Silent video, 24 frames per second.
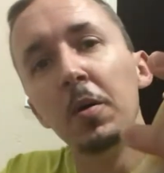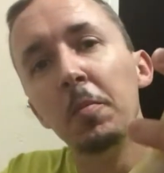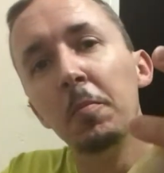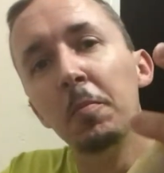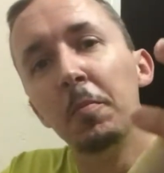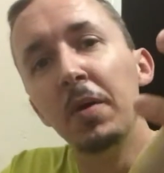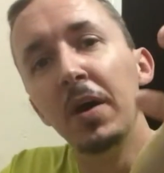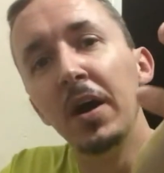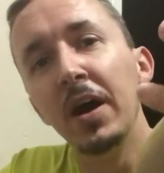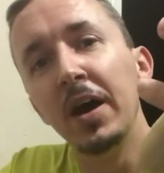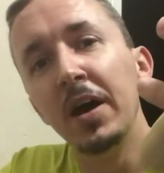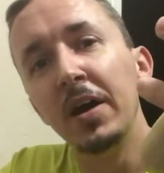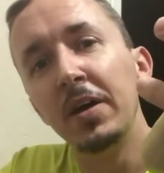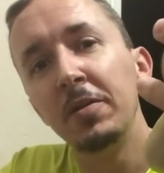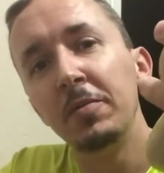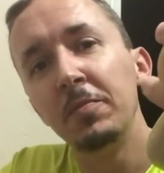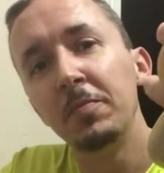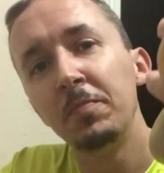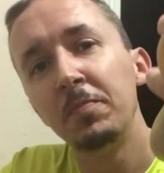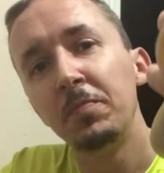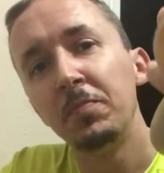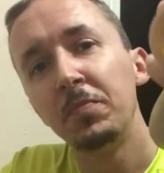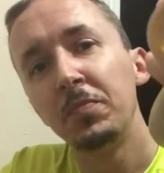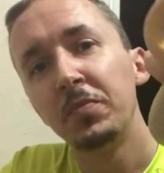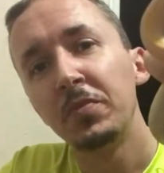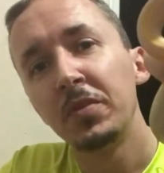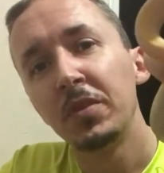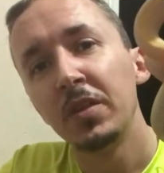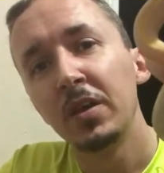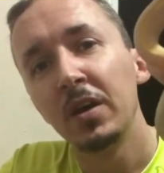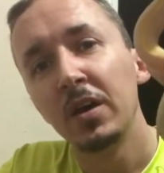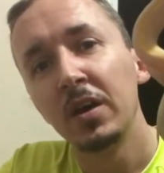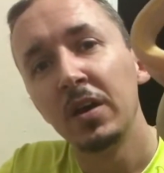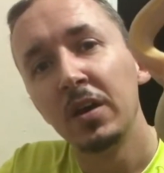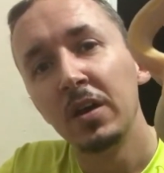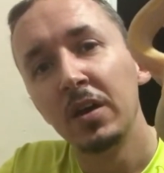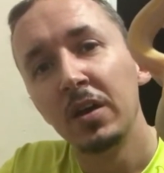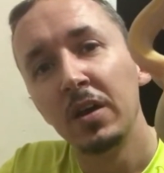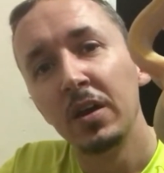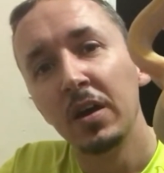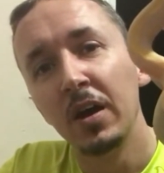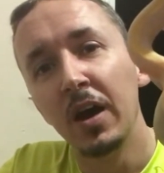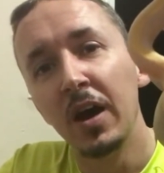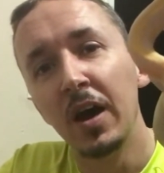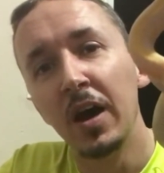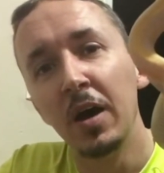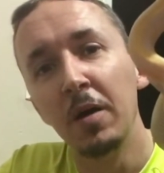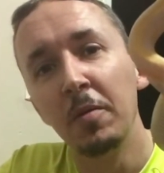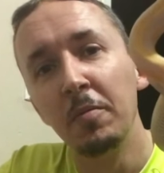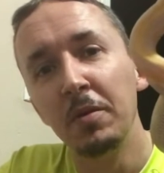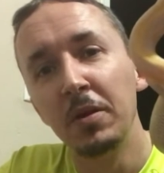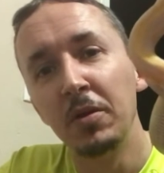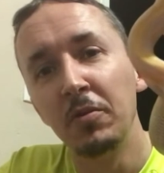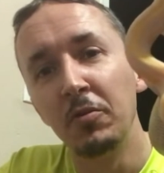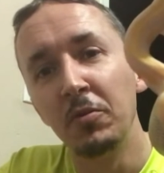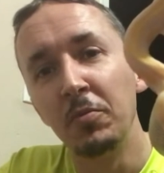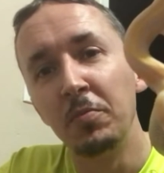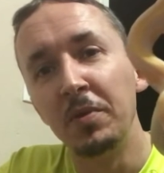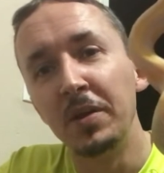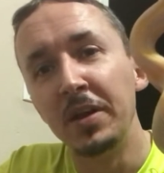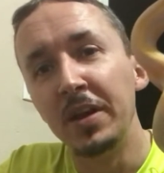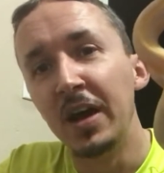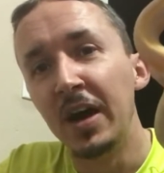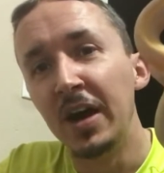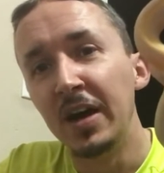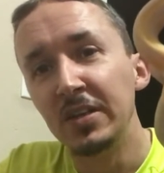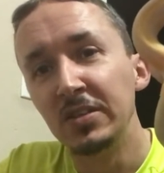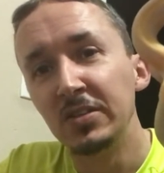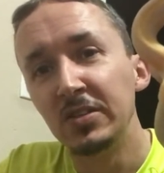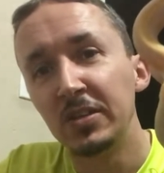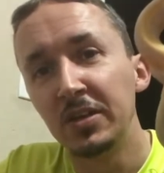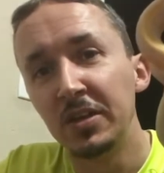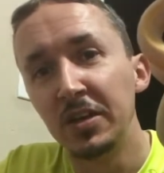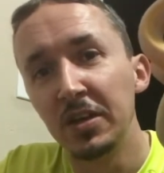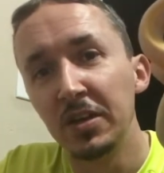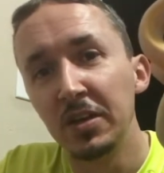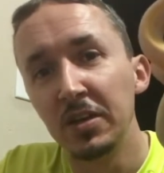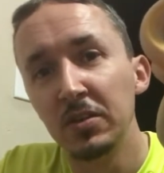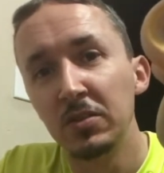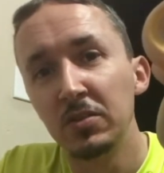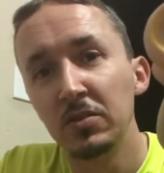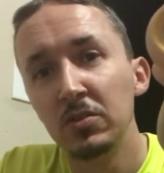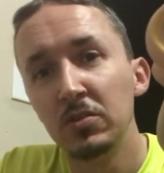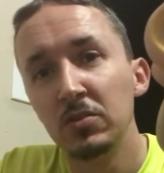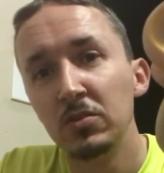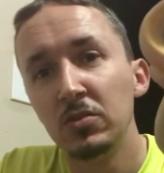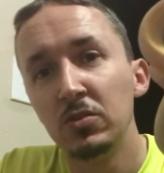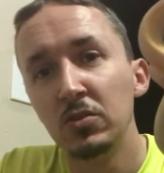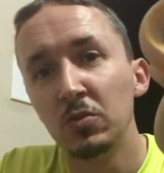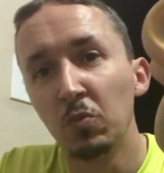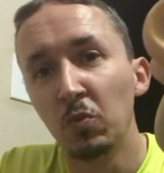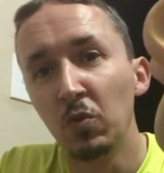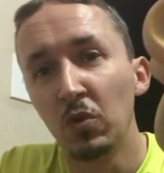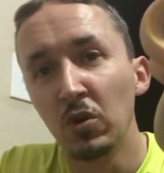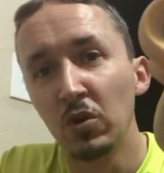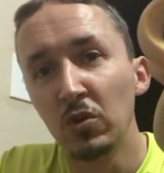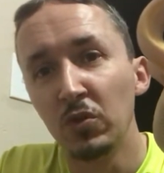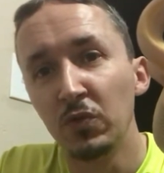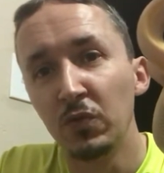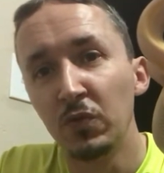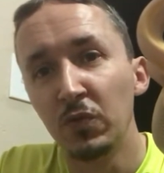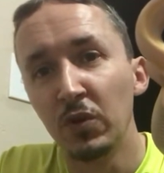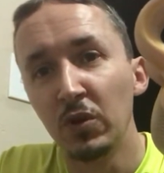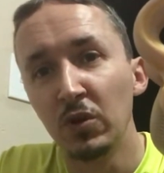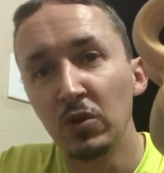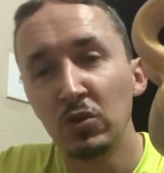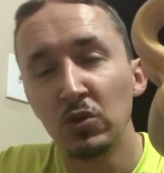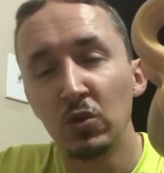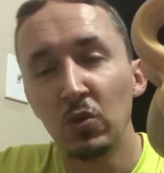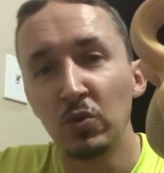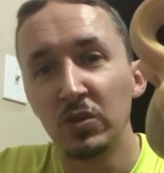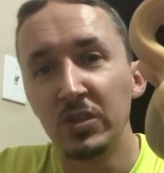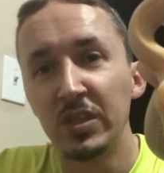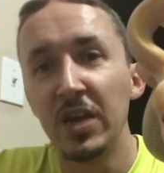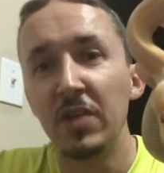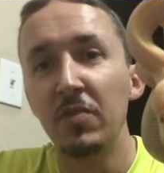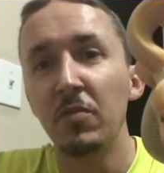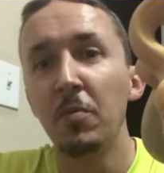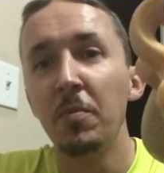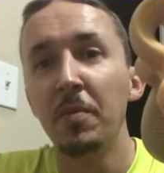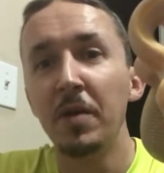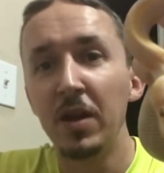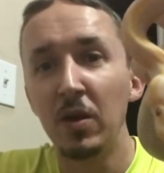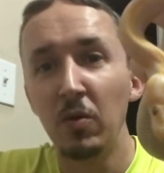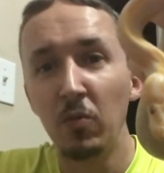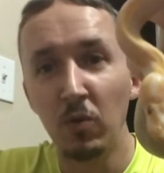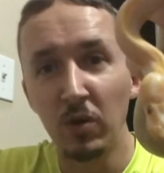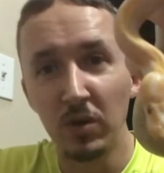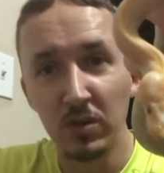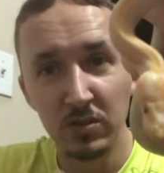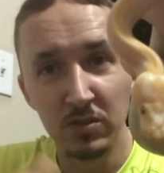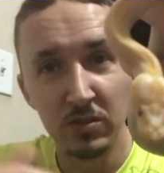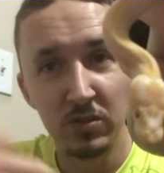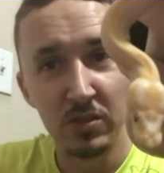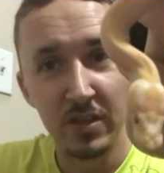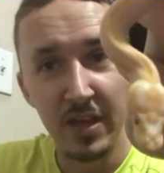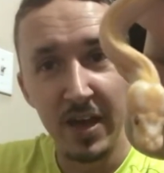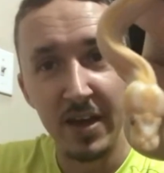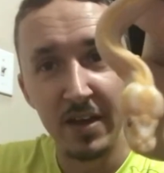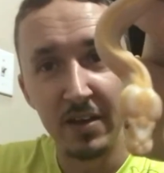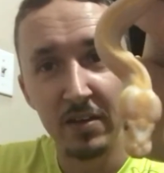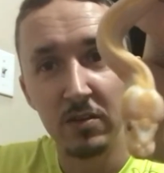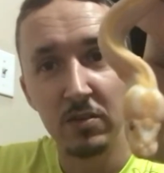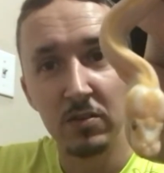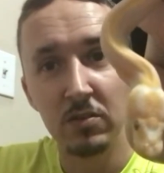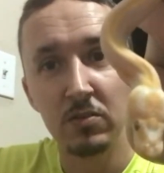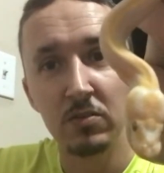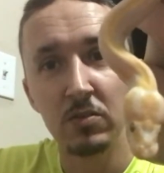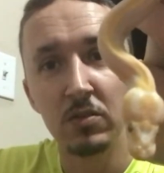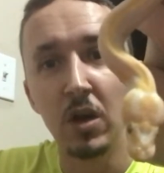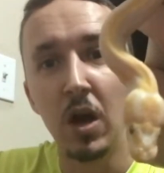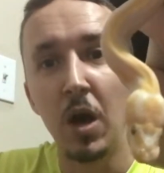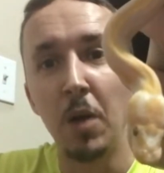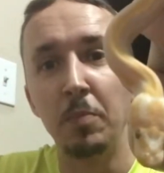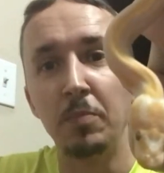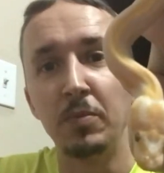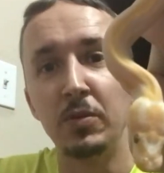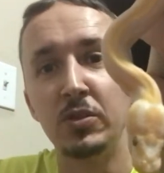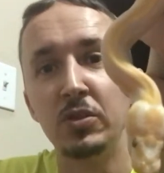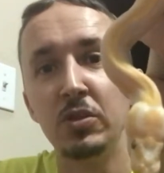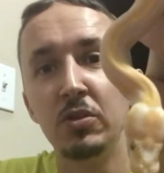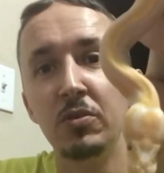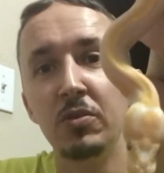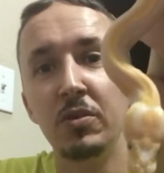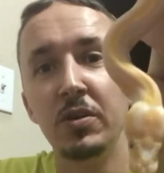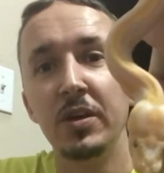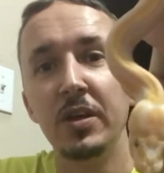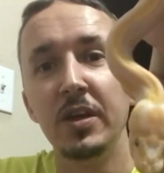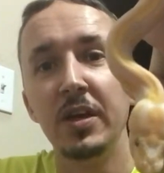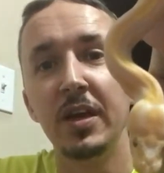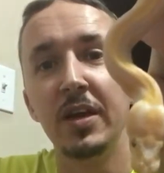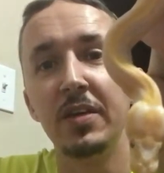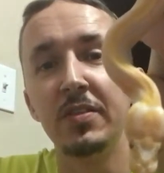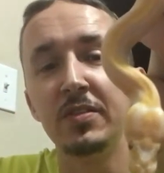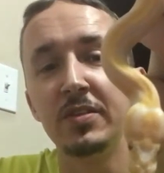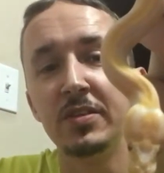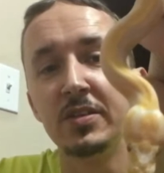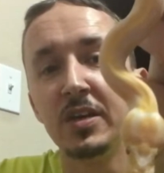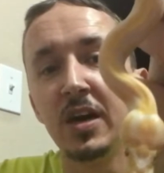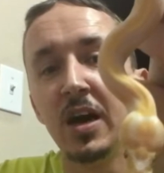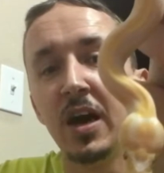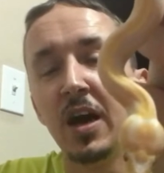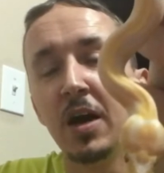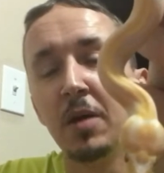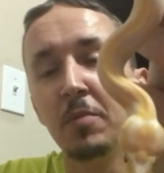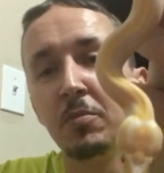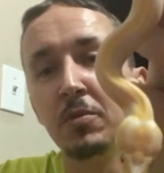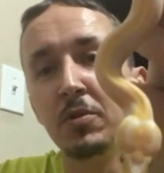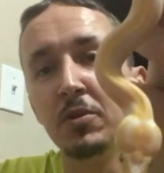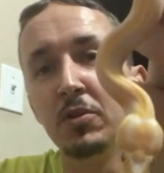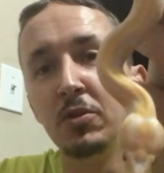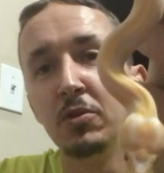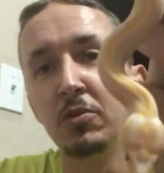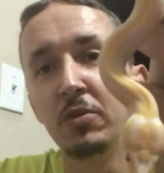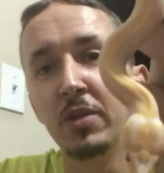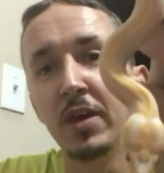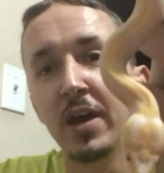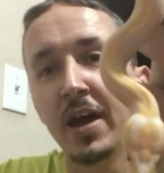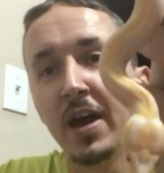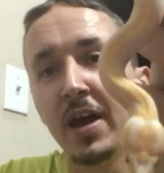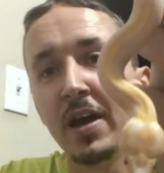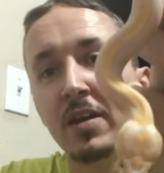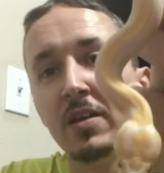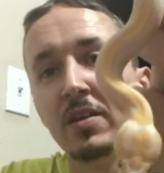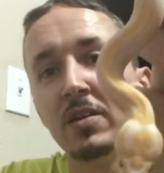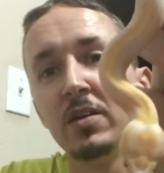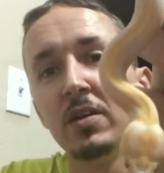But it would be nice to get some world's first. Of course, everybody wants that opportunity at the time to do that.